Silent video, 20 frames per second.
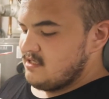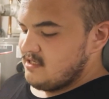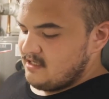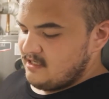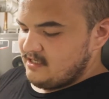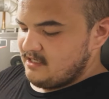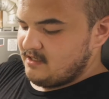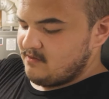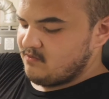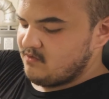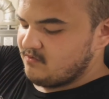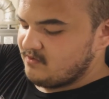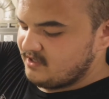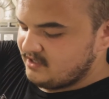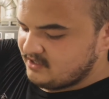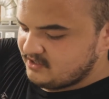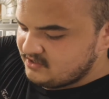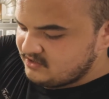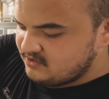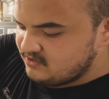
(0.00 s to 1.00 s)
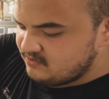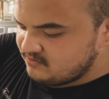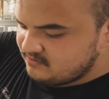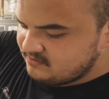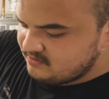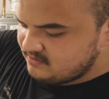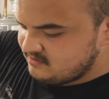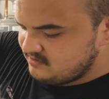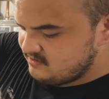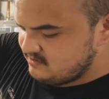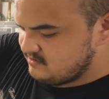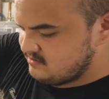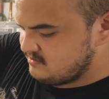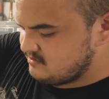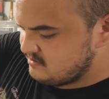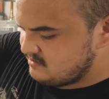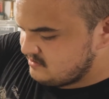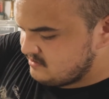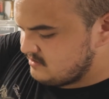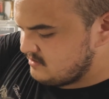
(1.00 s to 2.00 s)
and what we're going to do,
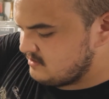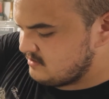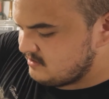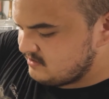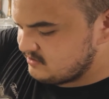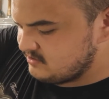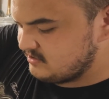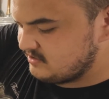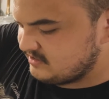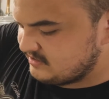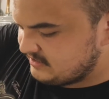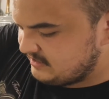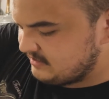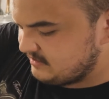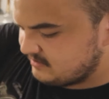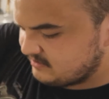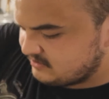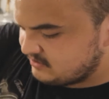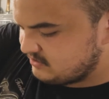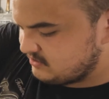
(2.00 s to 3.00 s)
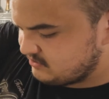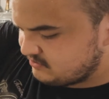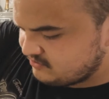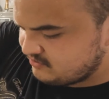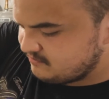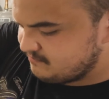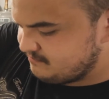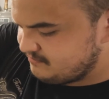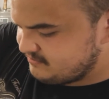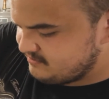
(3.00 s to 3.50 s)
just take a scoop,